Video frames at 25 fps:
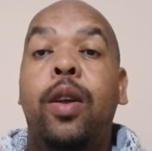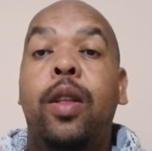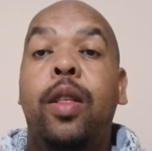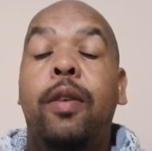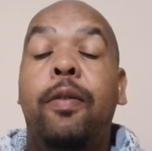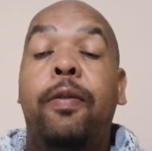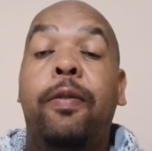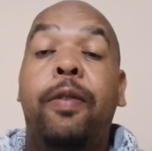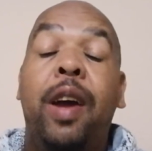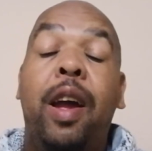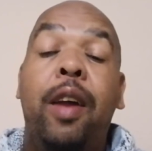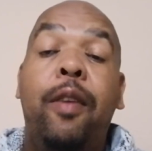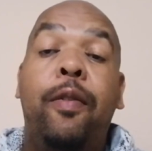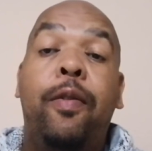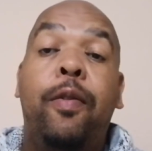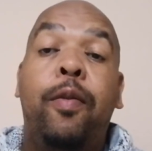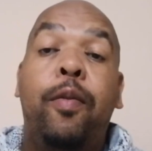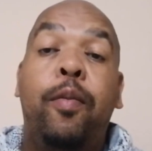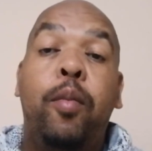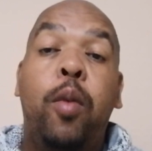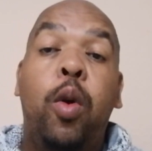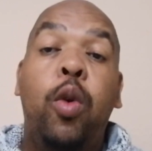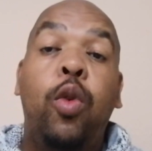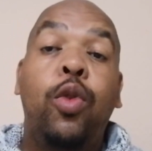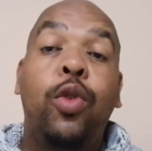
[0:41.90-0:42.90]
the
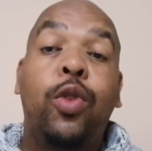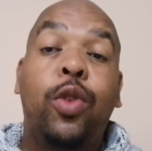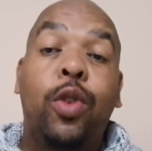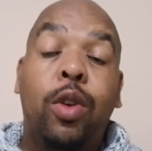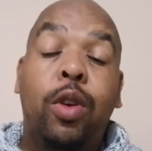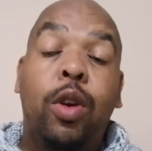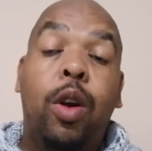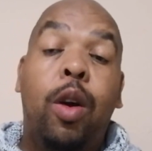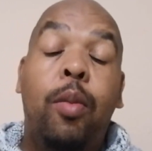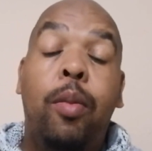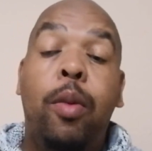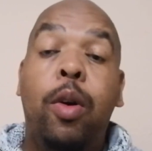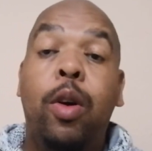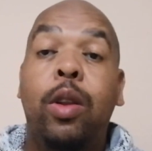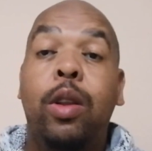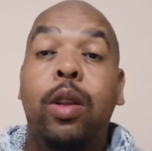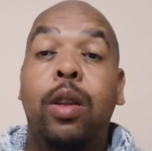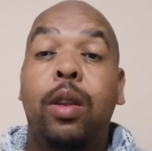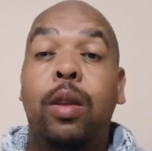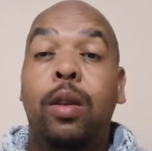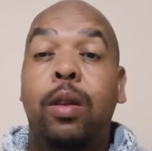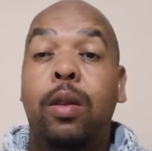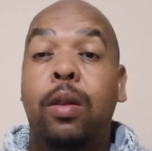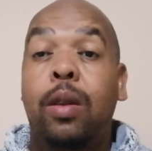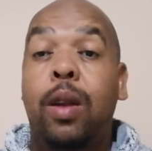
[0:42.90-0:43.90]
5 most
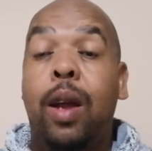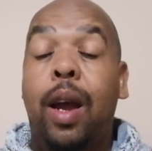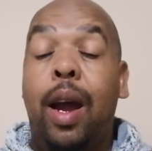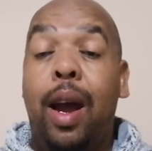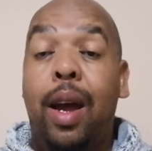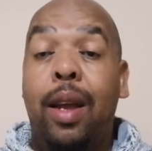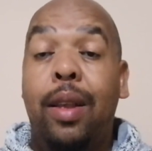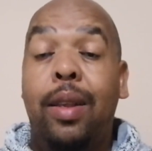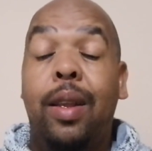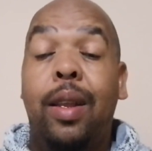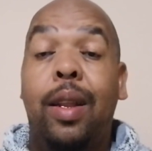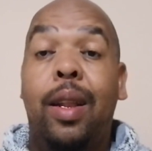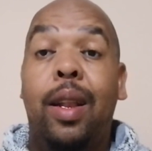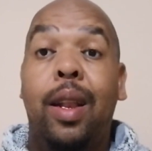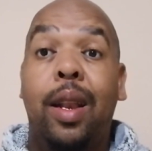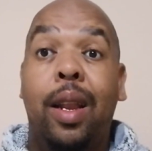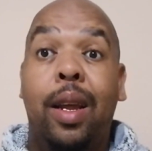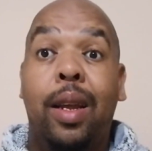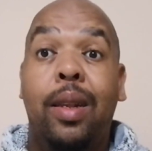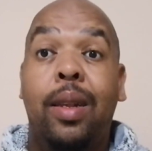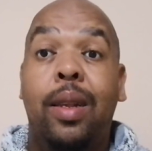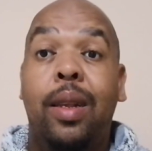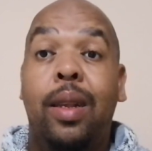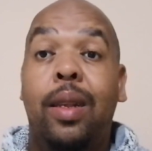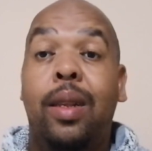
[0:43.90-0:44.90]
common asset
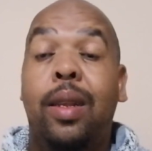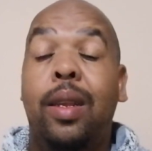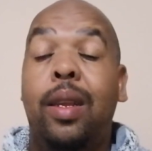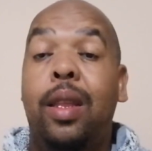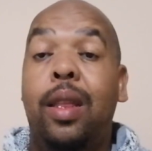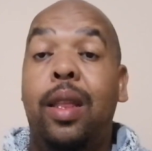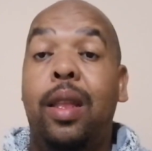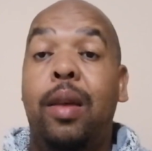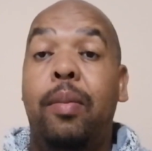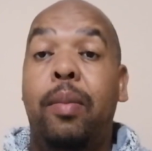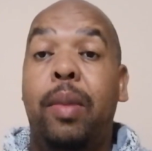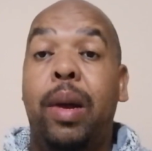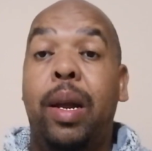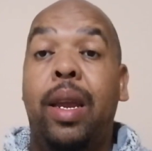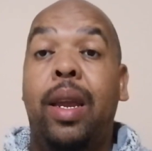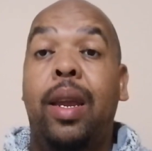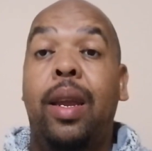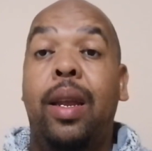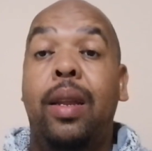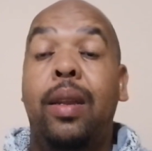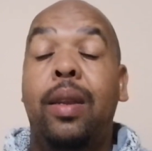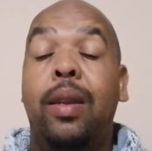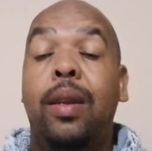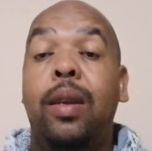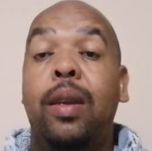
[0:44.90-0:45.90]
classes in the
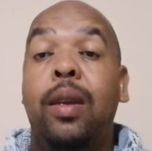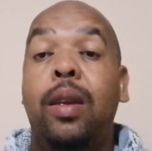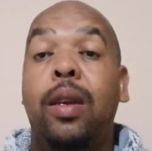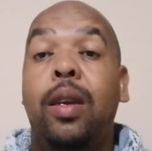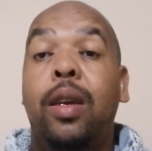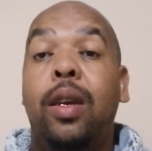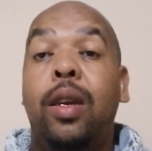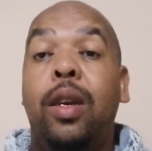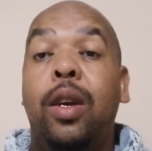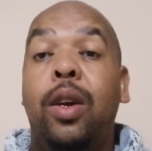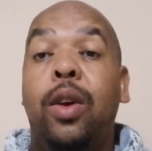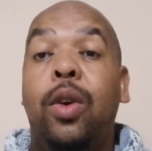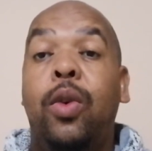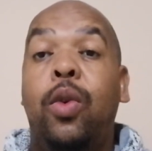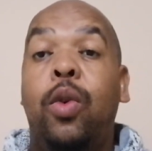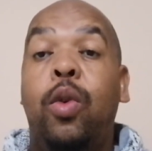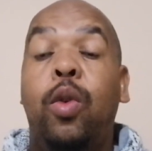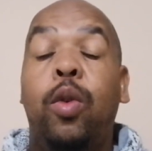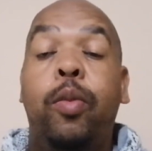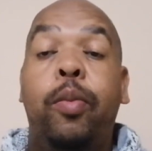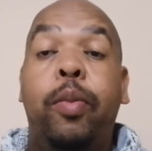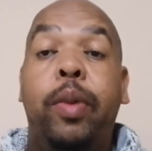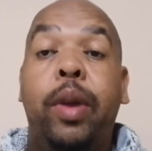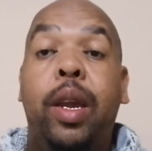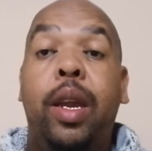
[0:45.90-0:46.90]
market
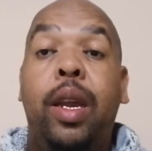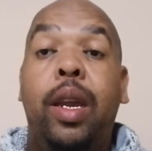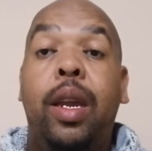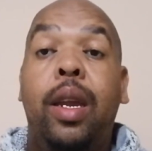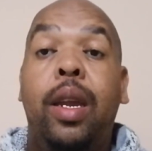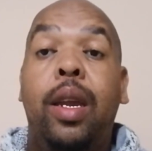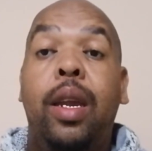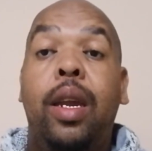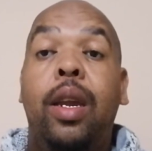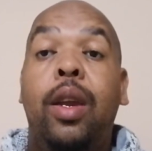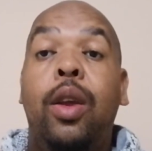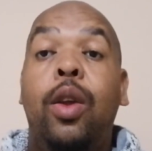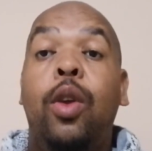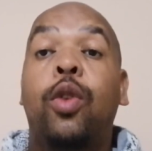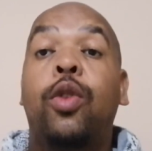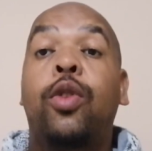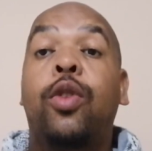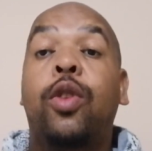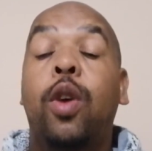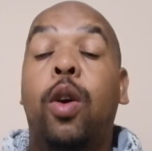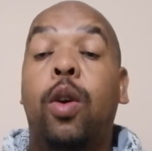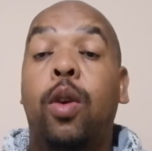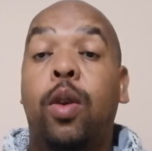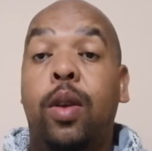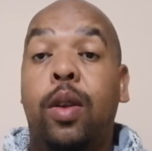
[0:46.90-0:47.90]
will be your
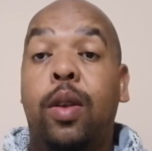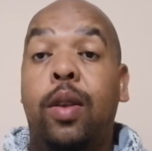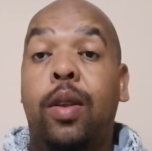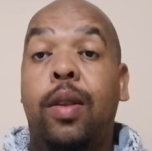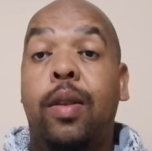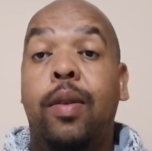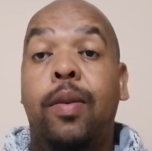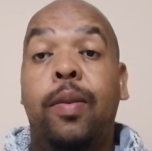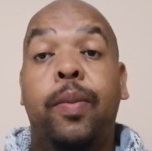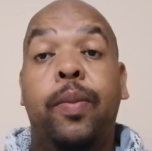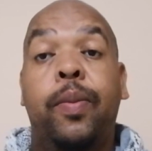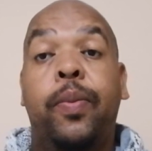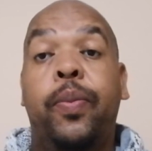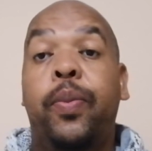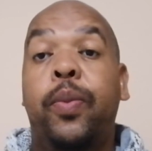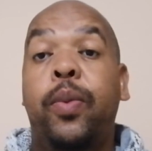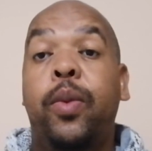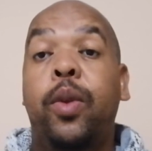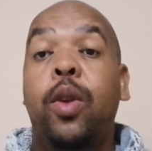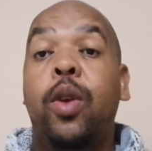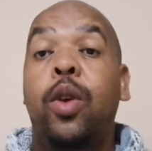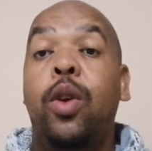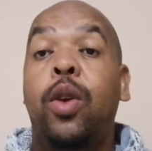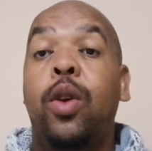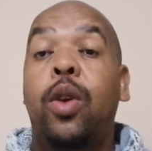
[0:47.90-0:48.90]
stocks,
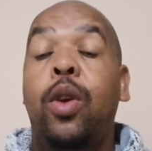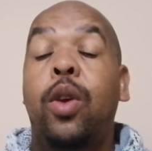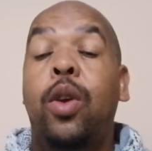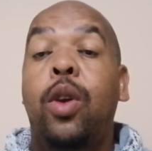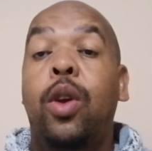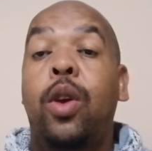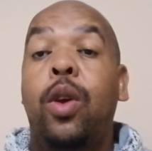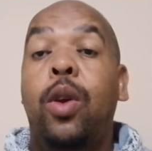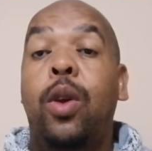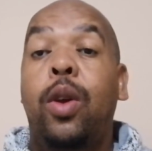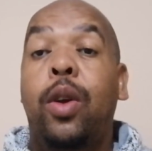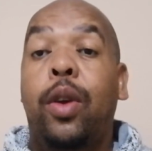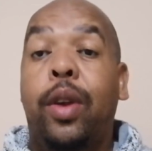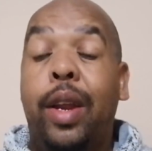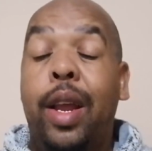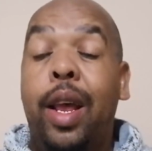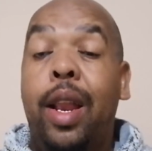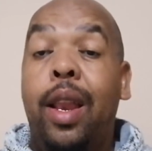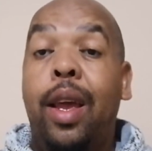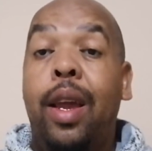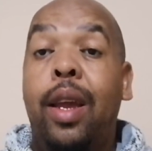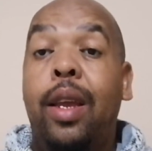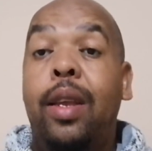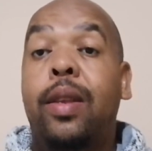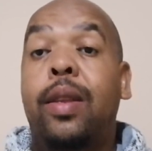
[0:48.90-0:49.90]

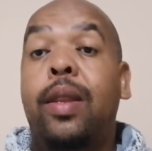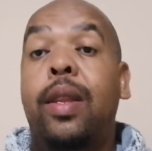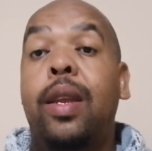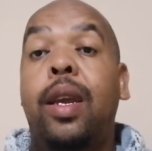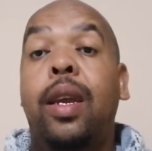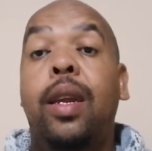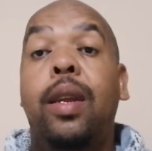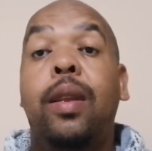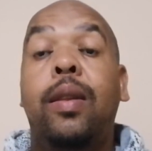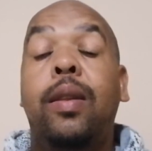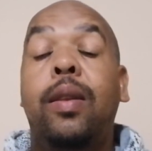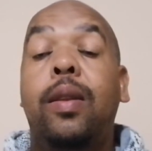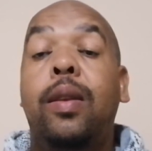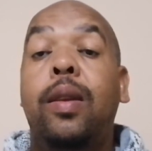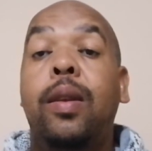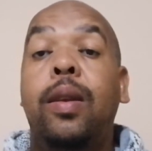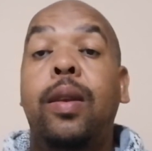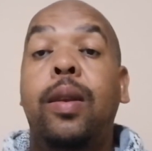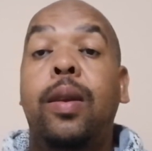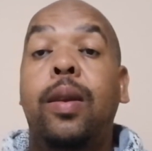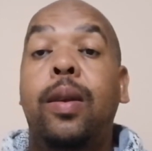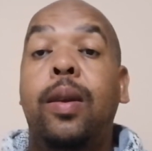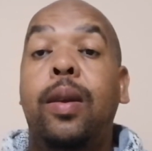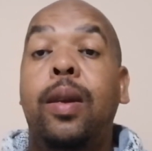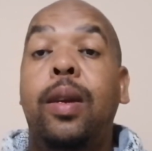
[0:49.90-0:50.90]
real estate,
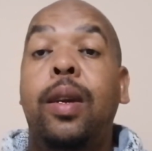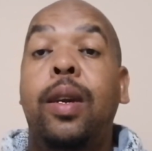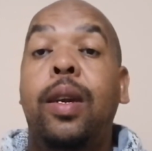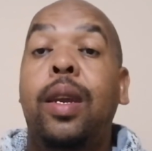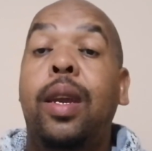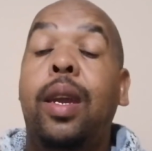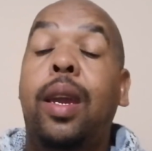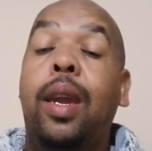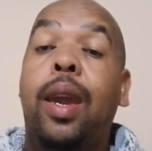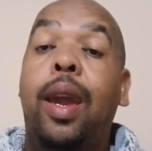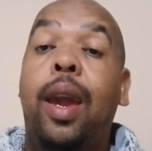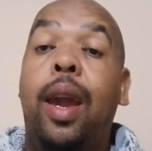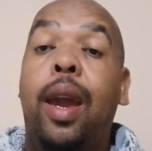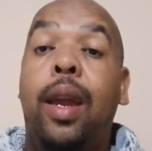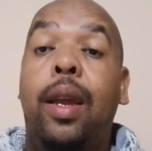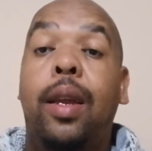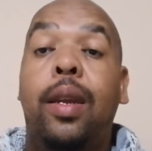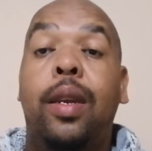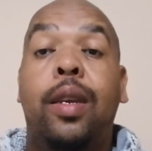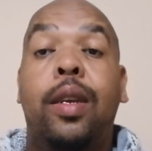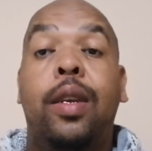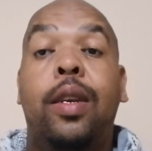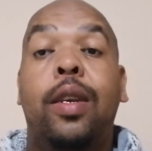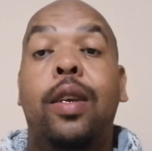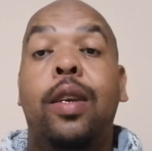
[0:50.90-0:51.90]

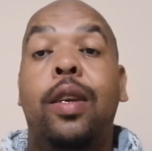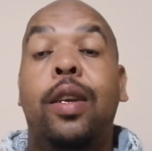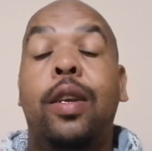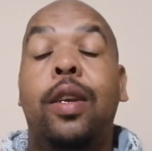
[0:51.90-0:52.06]
cash,